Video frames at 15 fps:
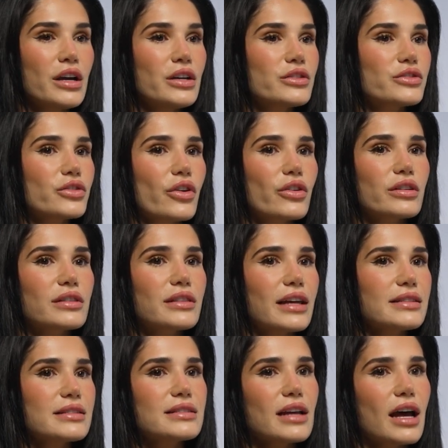So
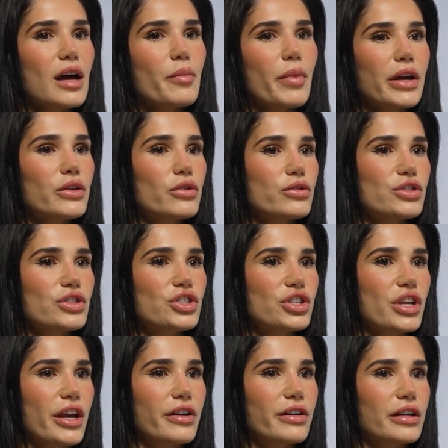let's start by you just
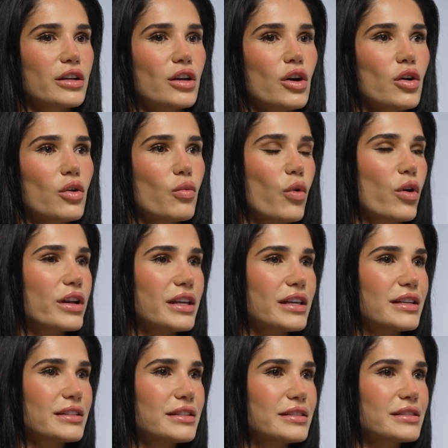sharing what
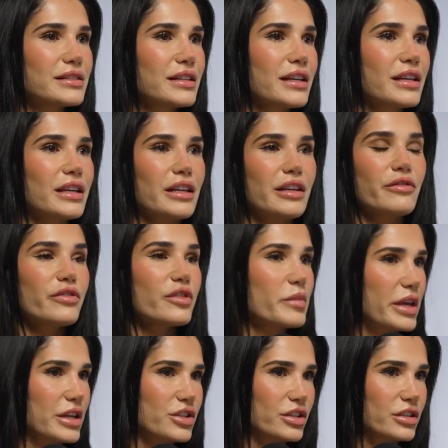is
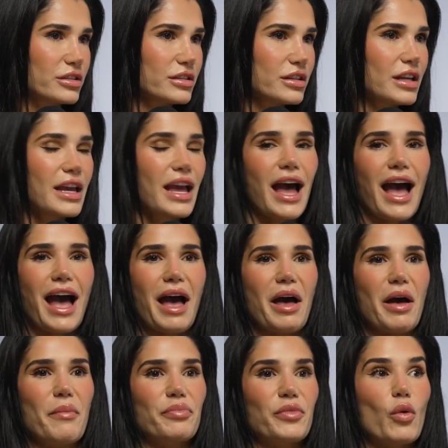inflammation,
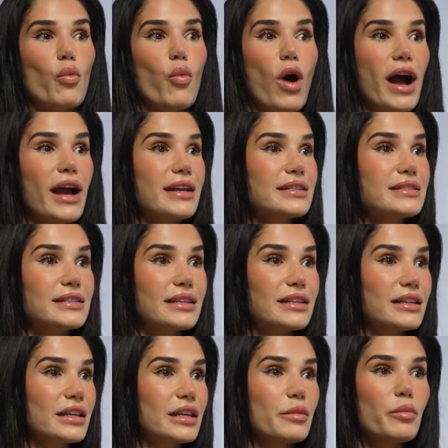why is
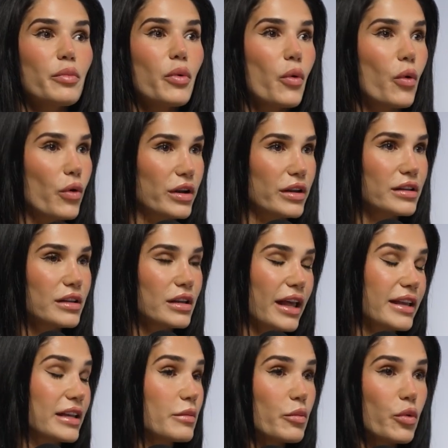it important,
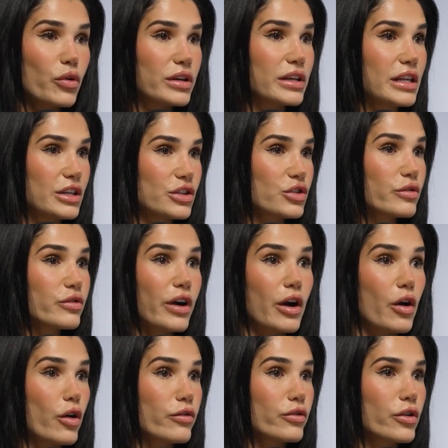like an important issue for
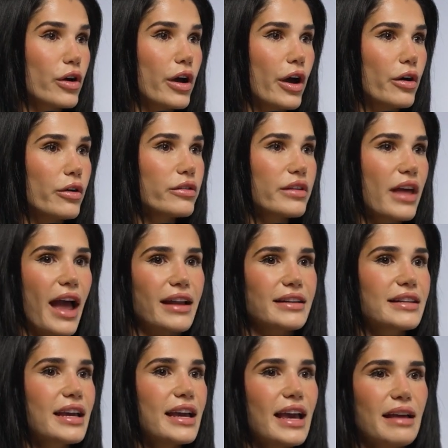our overall health,
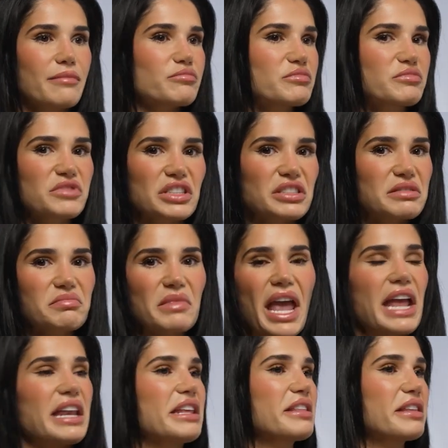and just
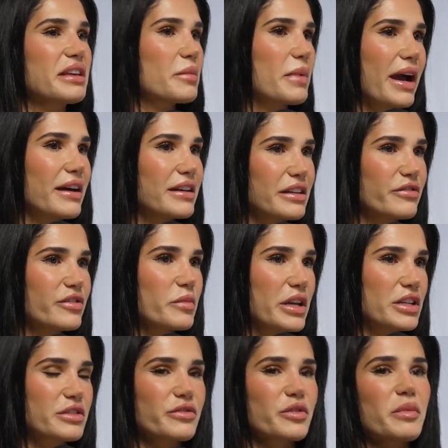anything about
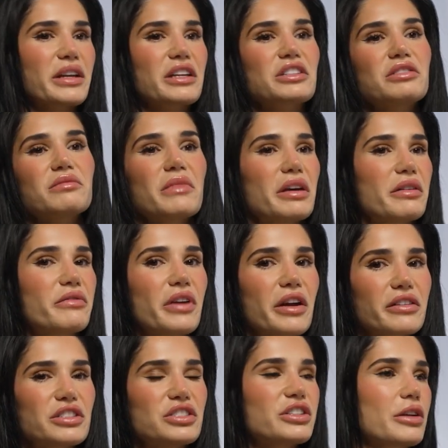inflammation from like a
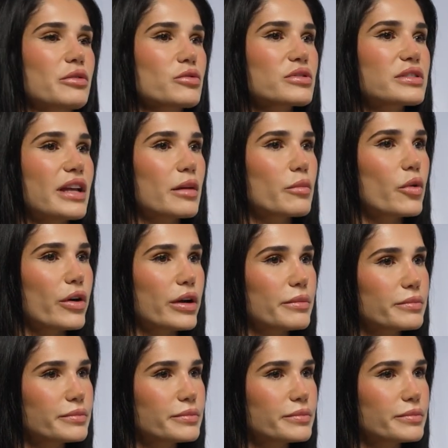very general standpoint.